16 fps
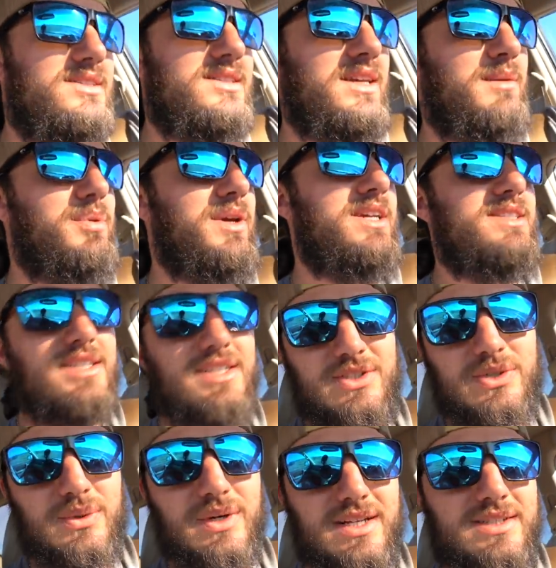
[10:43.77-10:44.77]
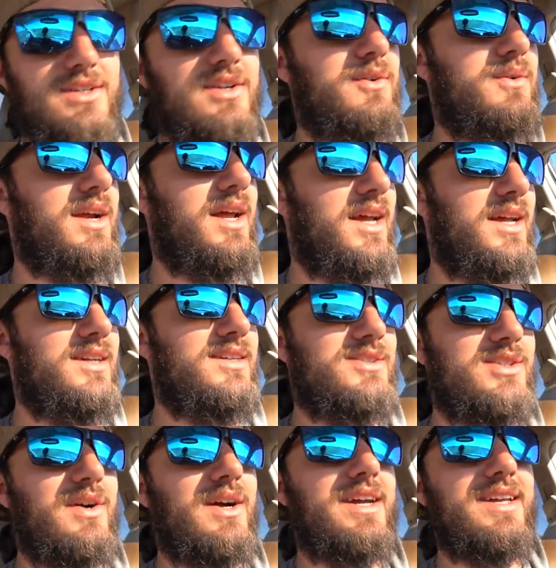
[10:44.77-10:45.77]
sleeping situation arranged
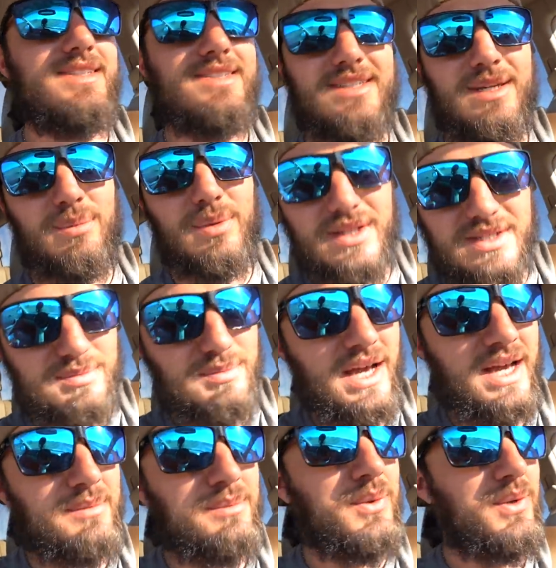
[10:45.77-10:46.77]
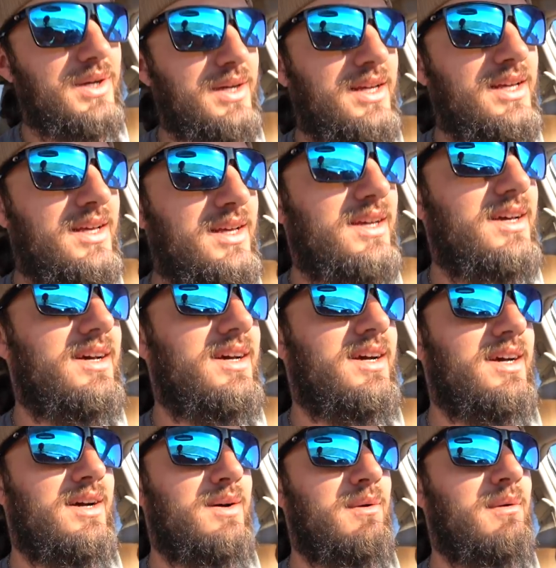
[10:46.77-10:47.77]
so I can sleep in this bad boy
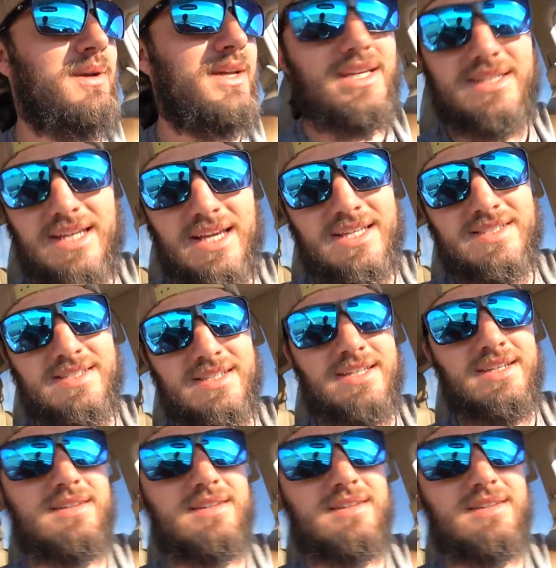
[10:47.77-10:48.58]
uh, when we get to A Z.